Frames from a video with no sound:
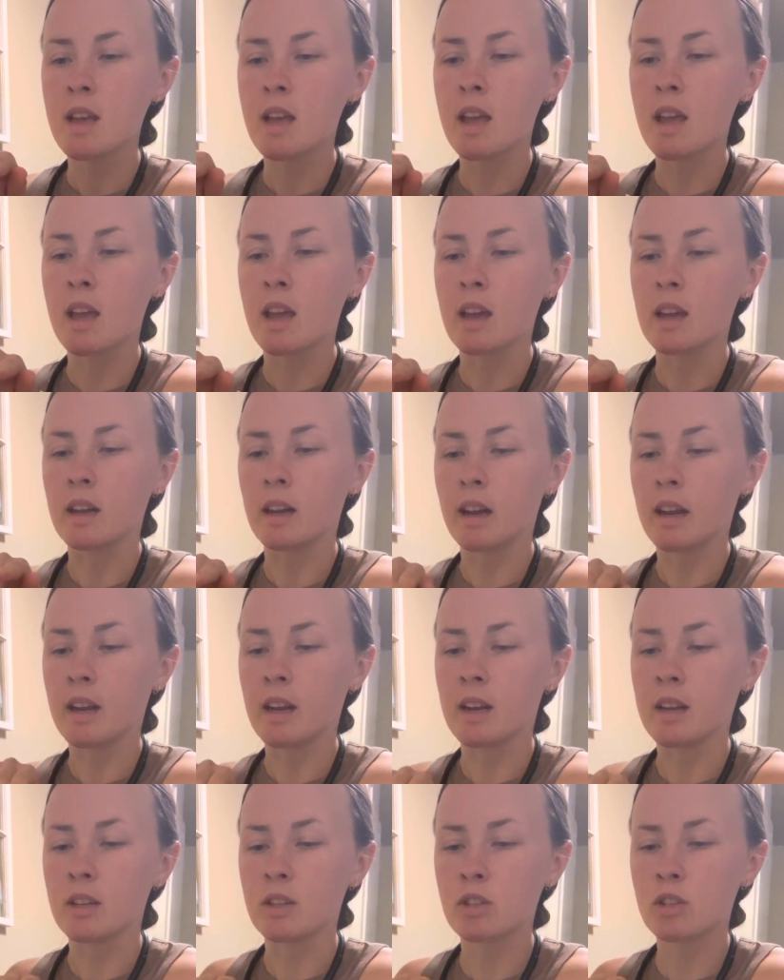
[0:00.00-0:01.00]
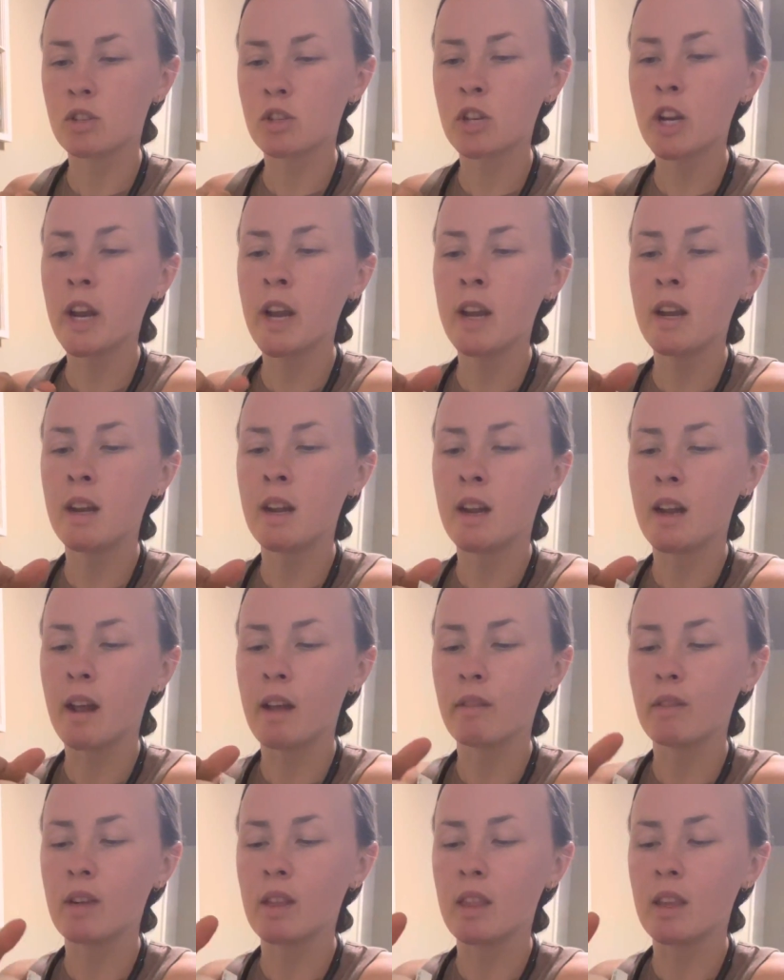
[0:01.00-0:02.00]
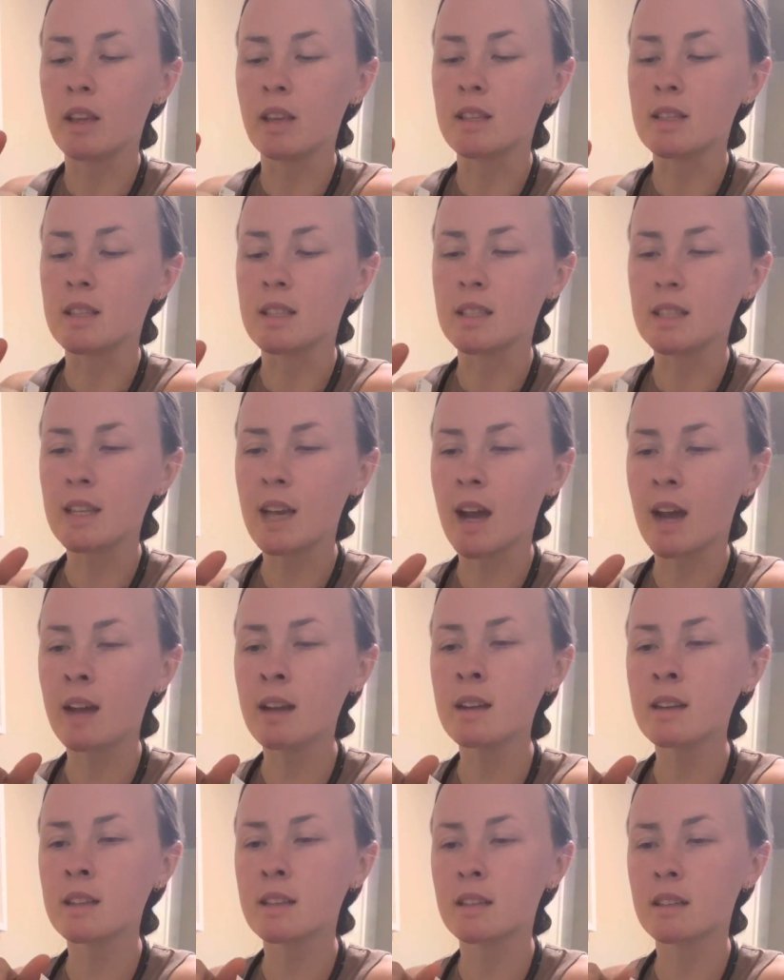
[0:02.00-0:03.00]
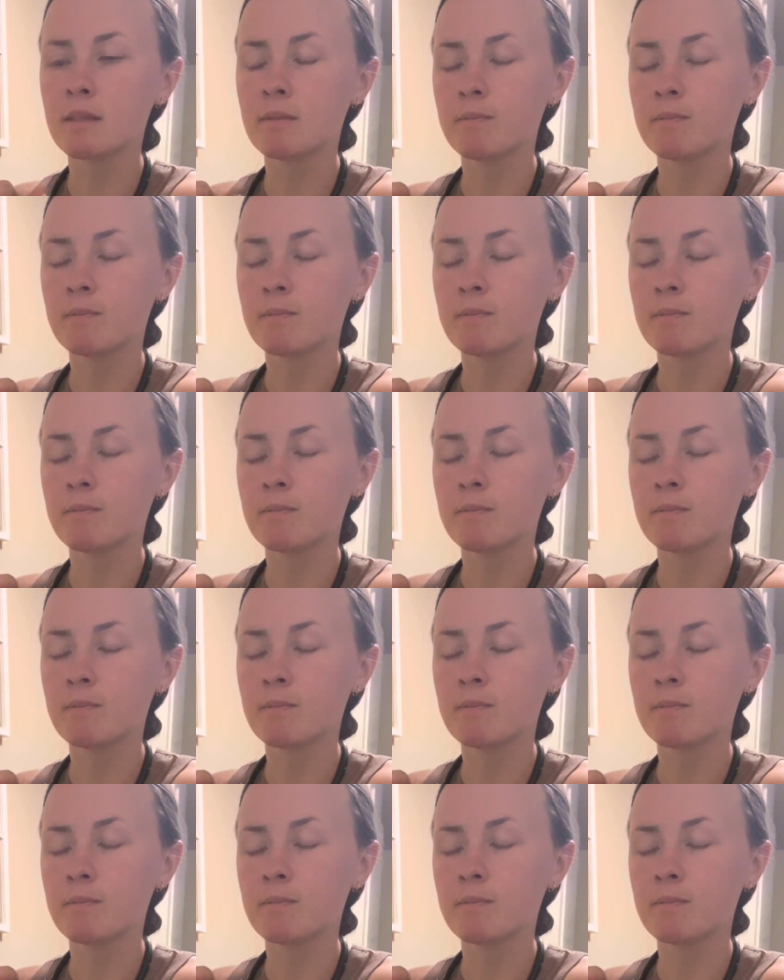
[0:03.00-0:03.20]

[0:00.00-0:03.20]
and it is straight and everything is intact.